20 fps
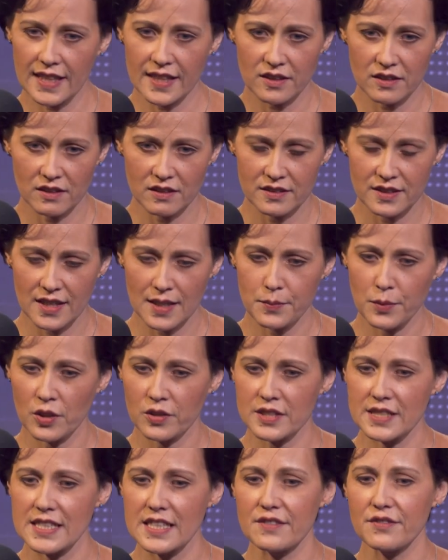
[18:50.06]
that on
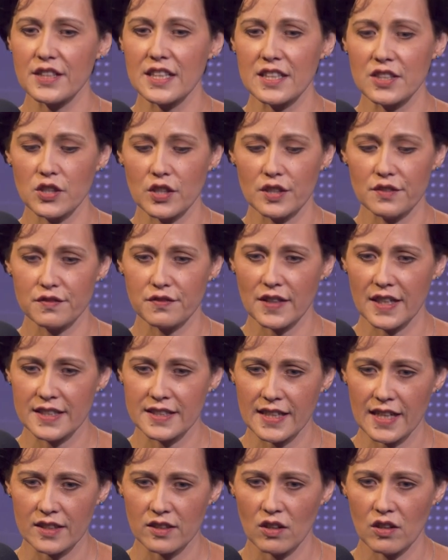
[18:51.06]
Epoch TV. You can
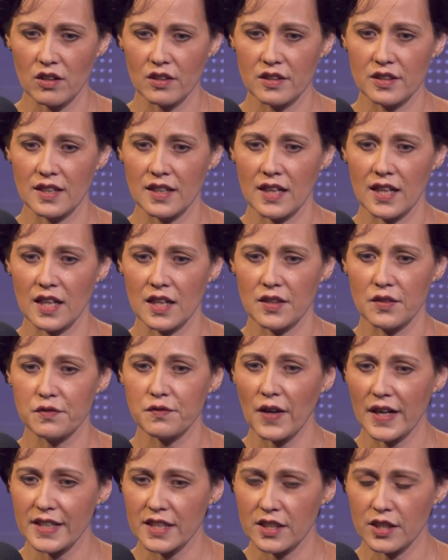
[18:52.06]
find that on
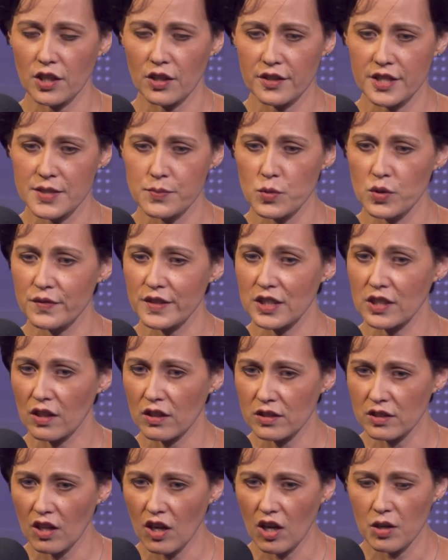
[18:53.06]

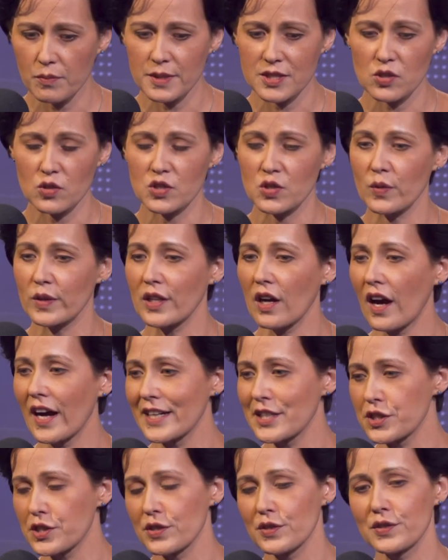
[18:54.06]
findingcouragemovie.com. It's also on
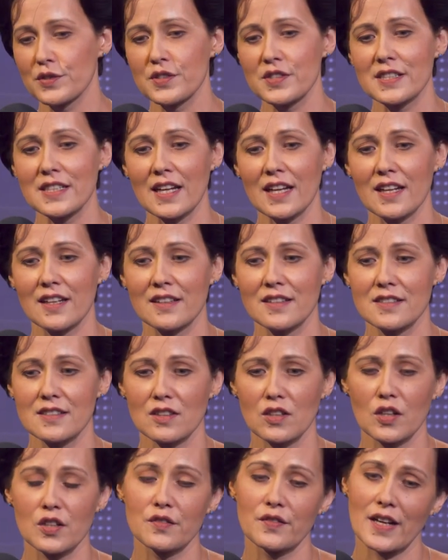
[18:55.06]
iTunes and a
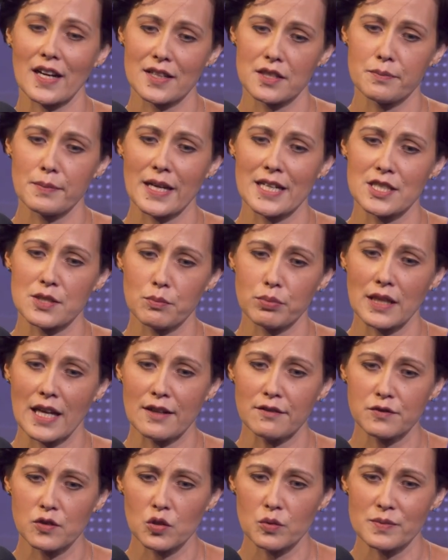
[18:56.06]
lot of other major
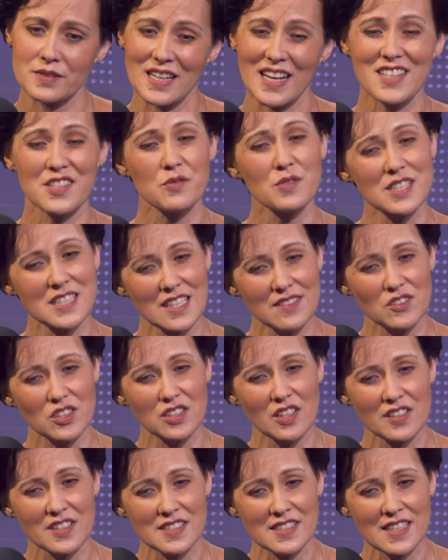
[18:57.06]
platforms. It has received a
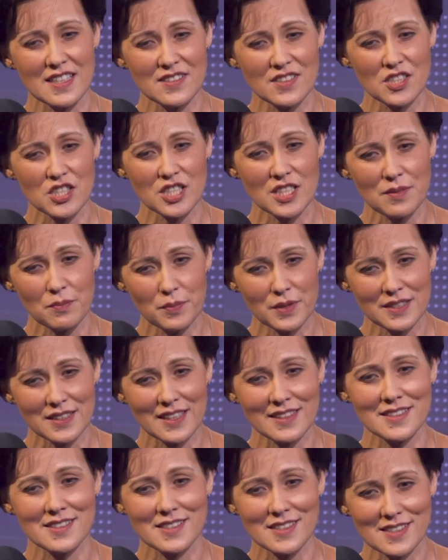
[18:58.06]
lot of censorship, but
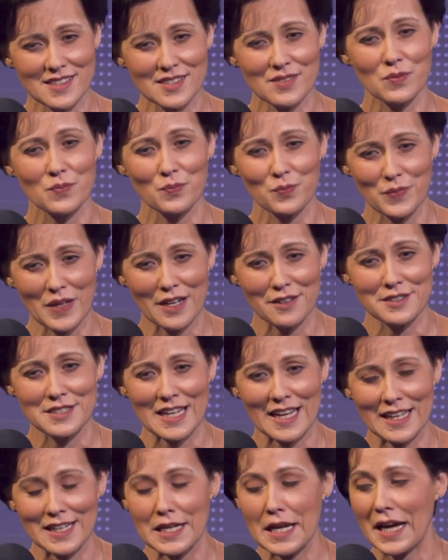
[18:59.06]
that's just our
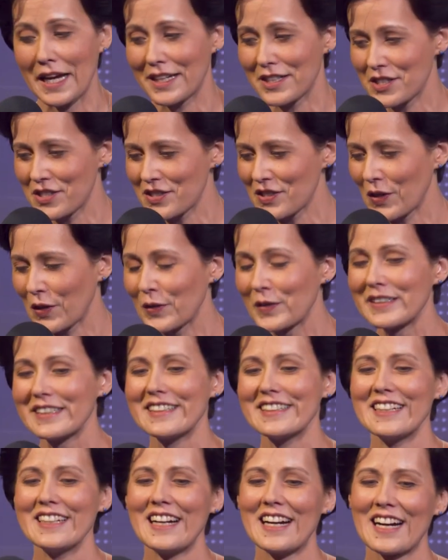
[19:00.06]
day and age. So
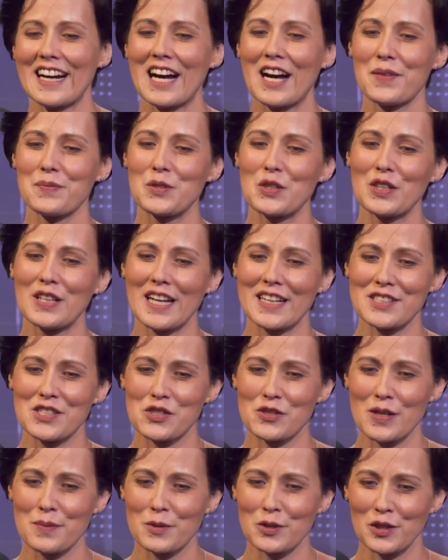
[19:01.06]
you can
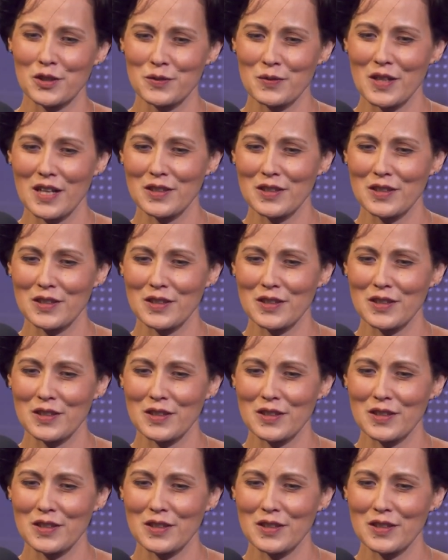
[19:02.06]
stream it on